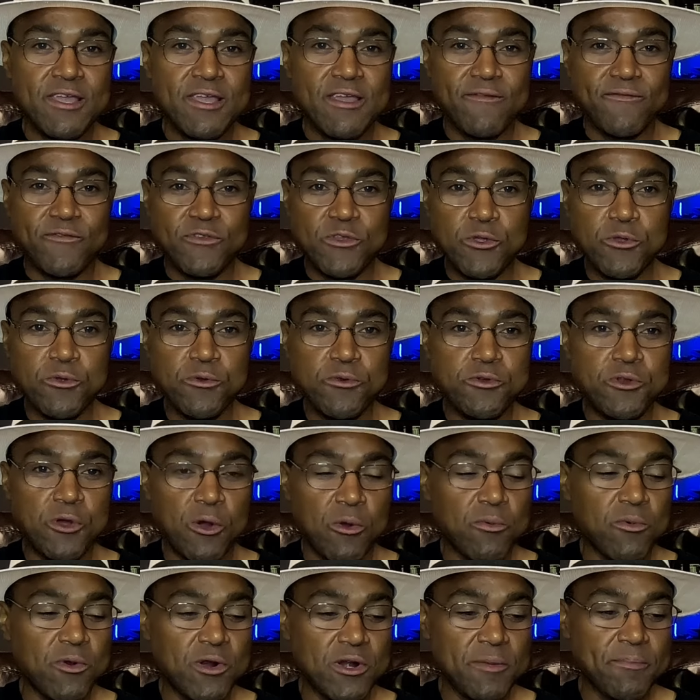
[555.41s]
If you
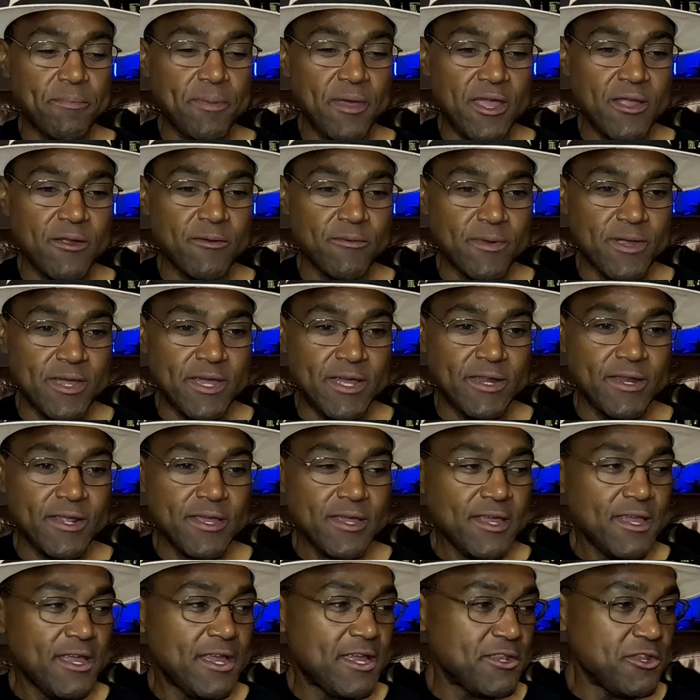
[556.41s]
don't want to pay rent
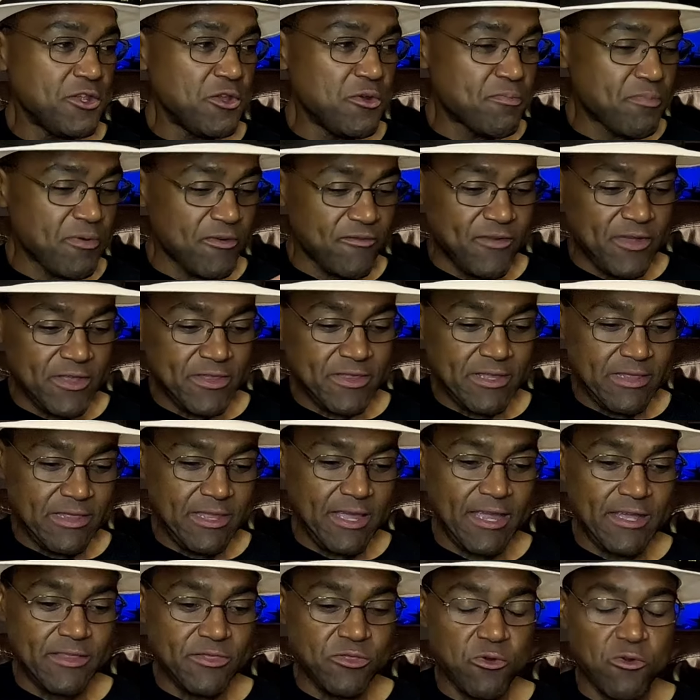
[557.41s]
and you prevent the
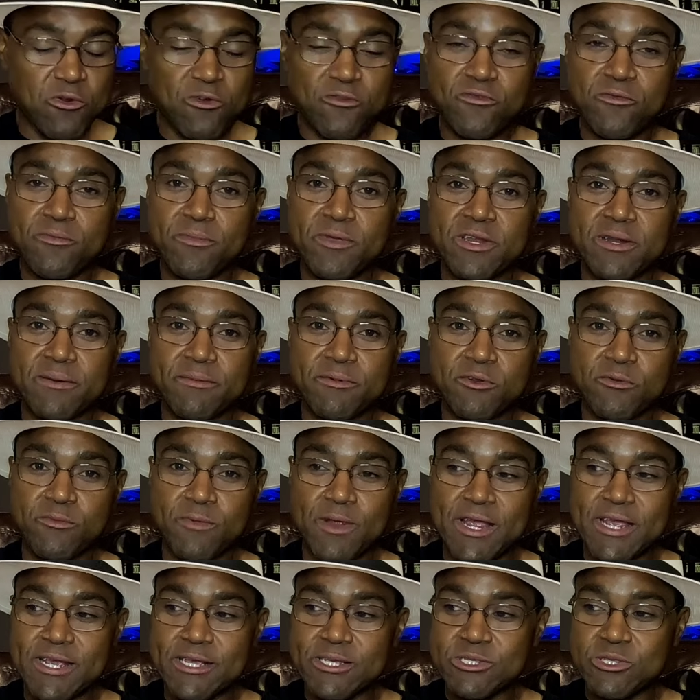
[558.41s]
landlord from being able to
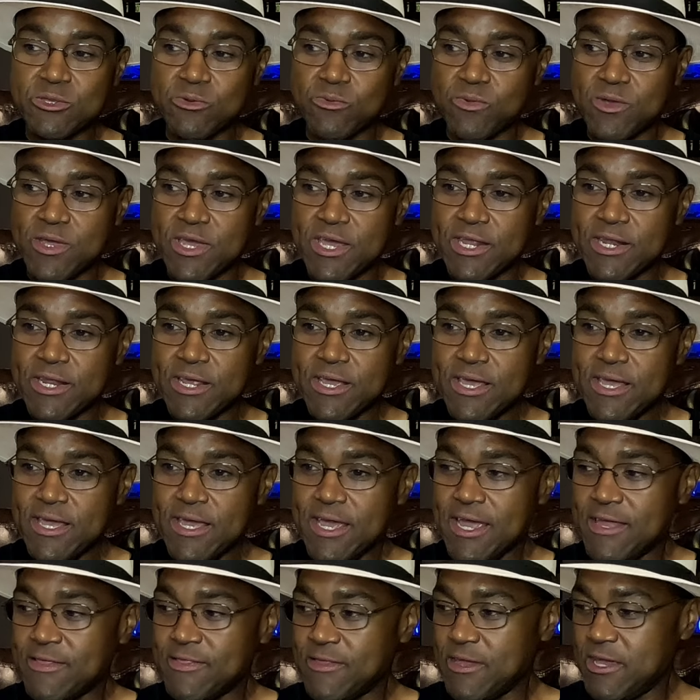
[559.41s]
raise the rent,
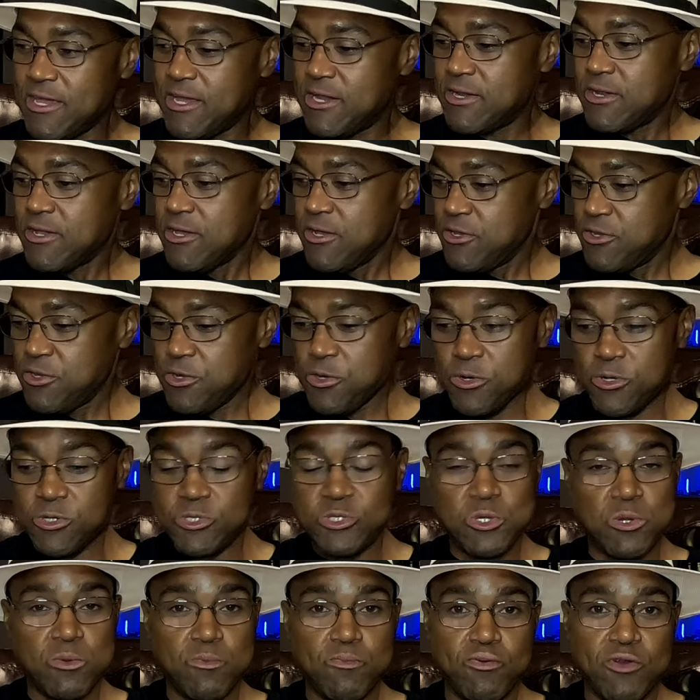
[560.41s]
and then you're
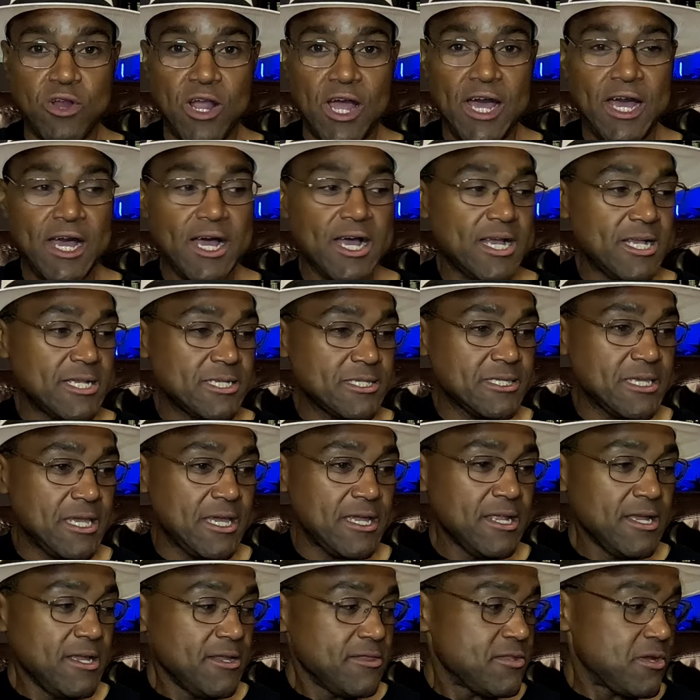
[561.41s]
surprised
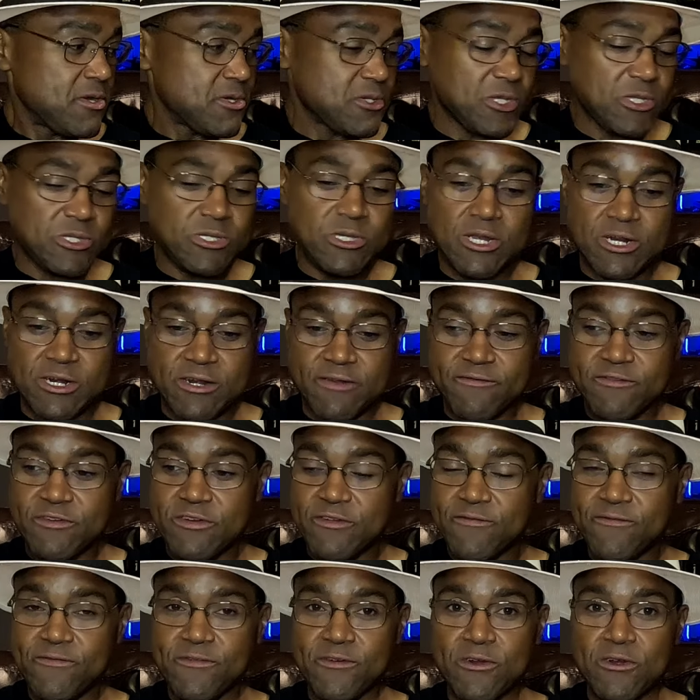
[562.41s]
that there's a ton of
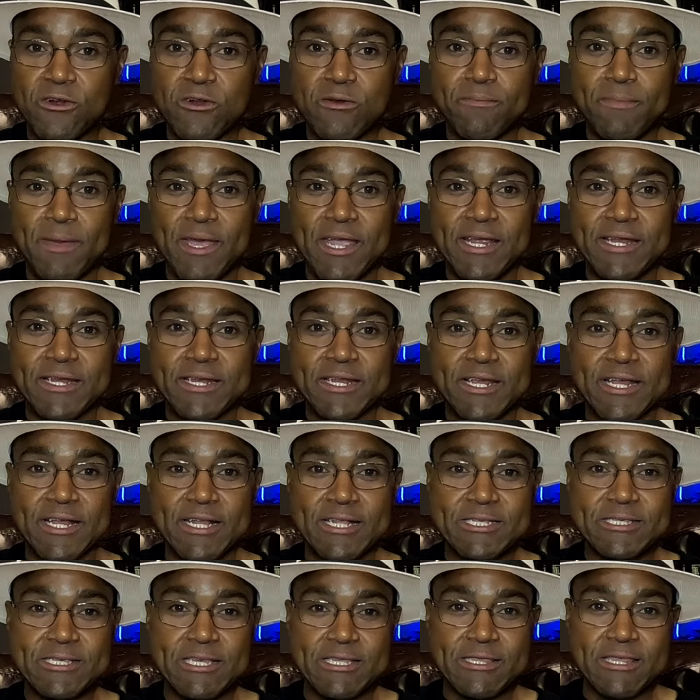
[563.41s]
deferred
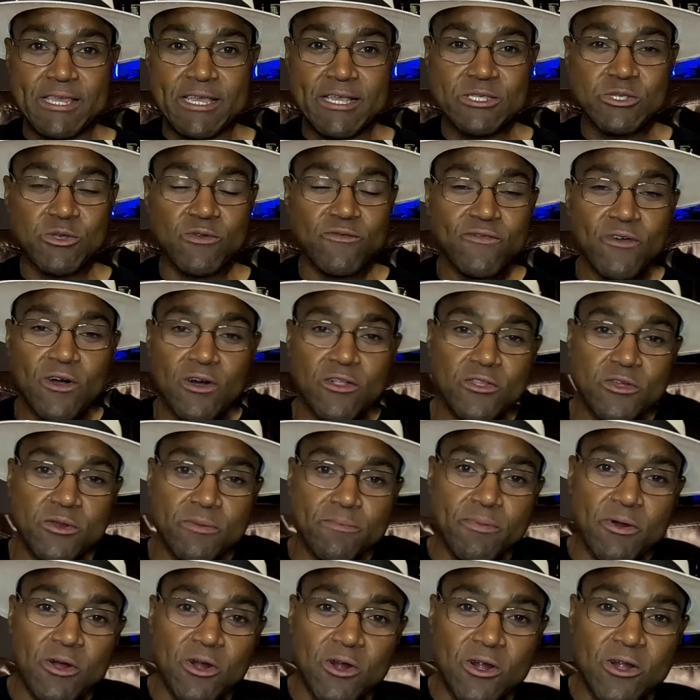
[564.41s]
maintenance, that things are
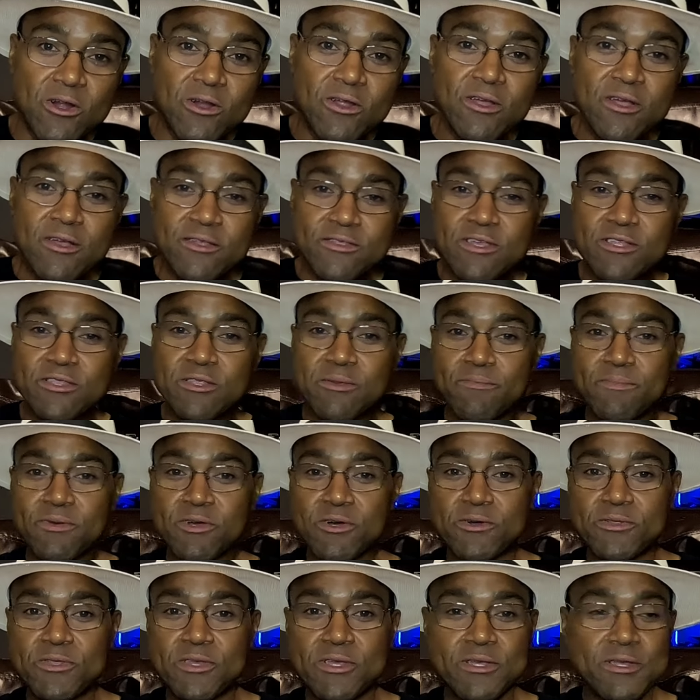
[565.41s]
falling apart, that the
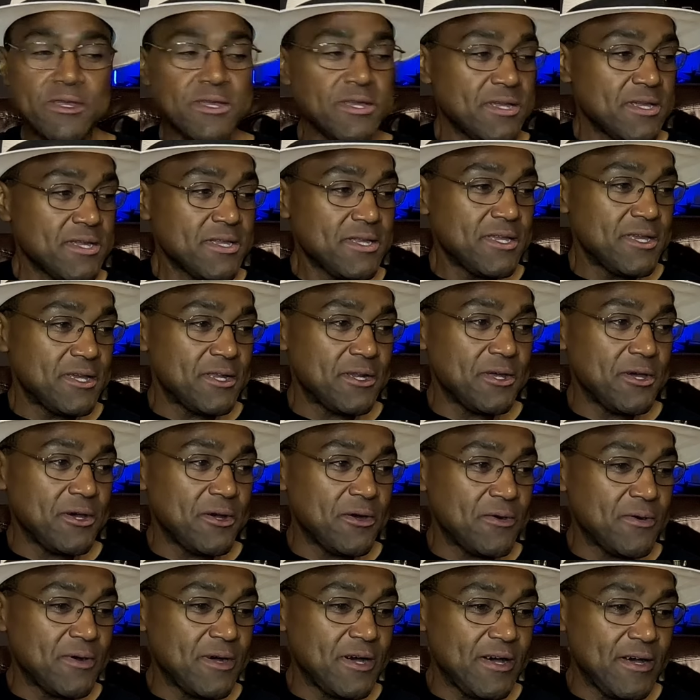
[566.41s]
building, you
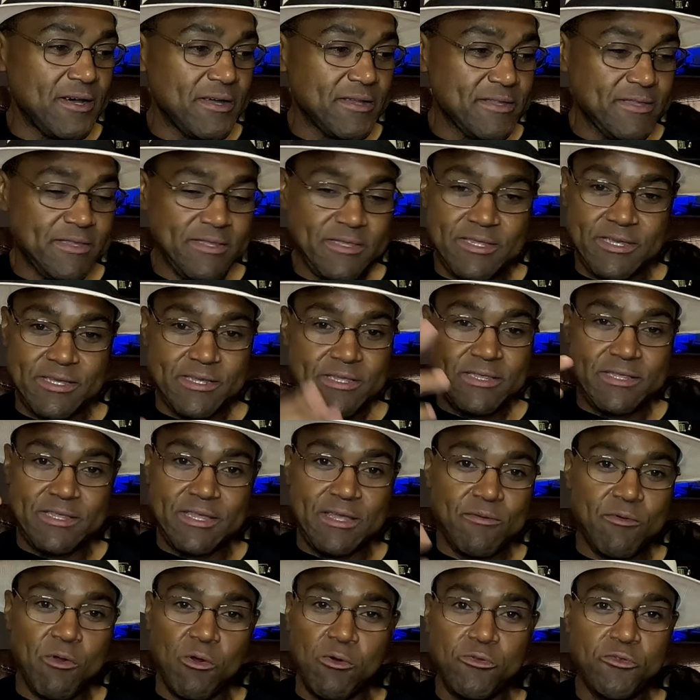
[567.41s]
know,
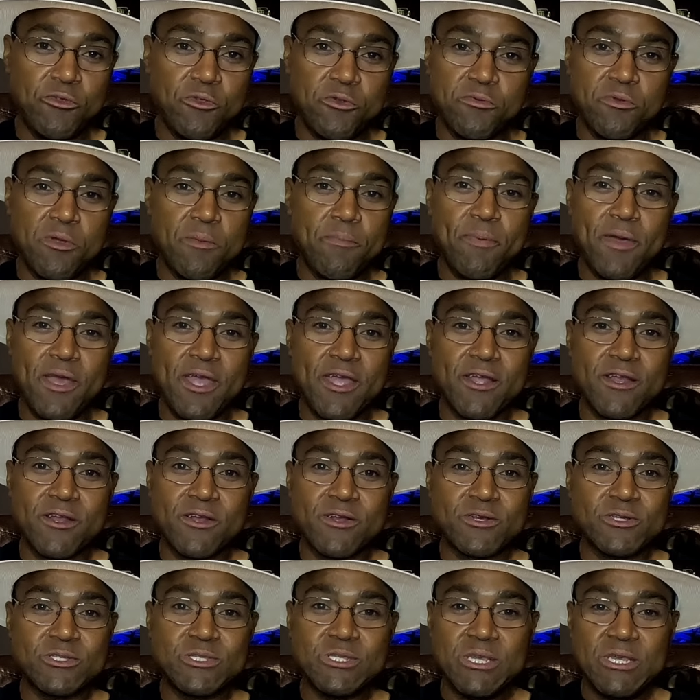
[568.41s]
they won't do
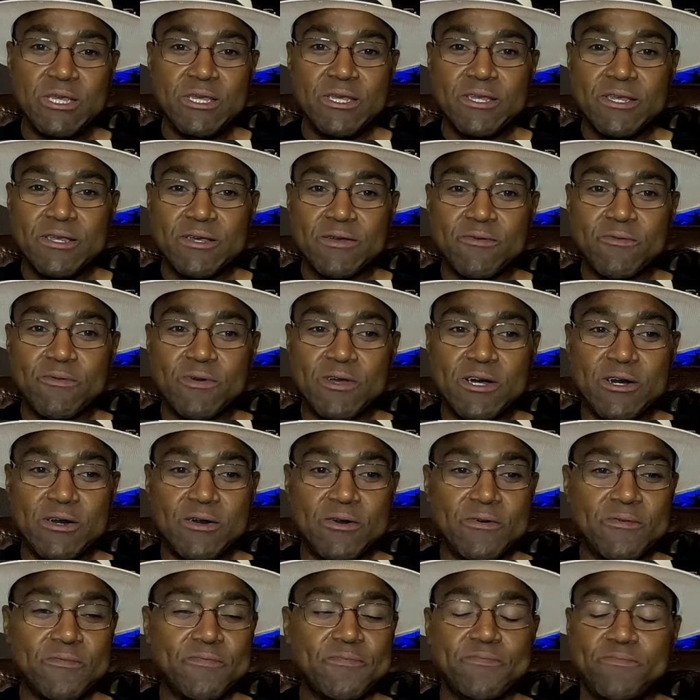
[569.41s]
repairs,
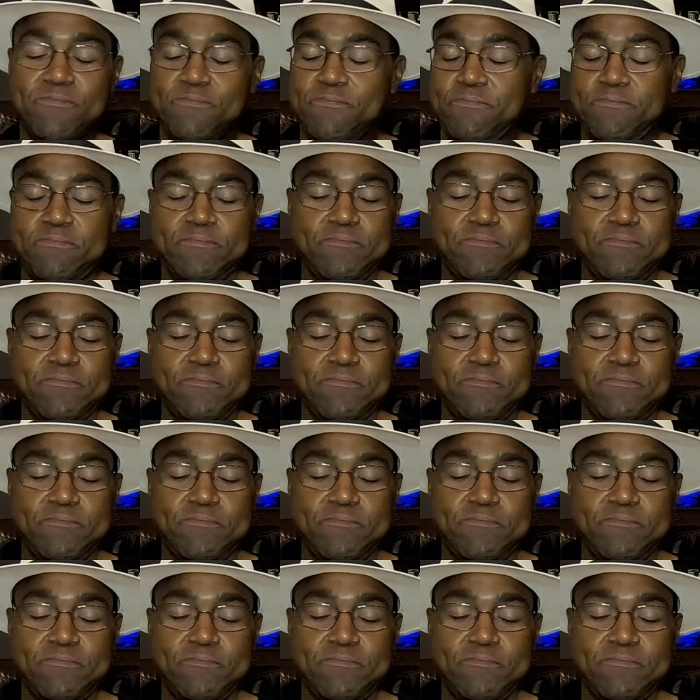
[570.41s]
well,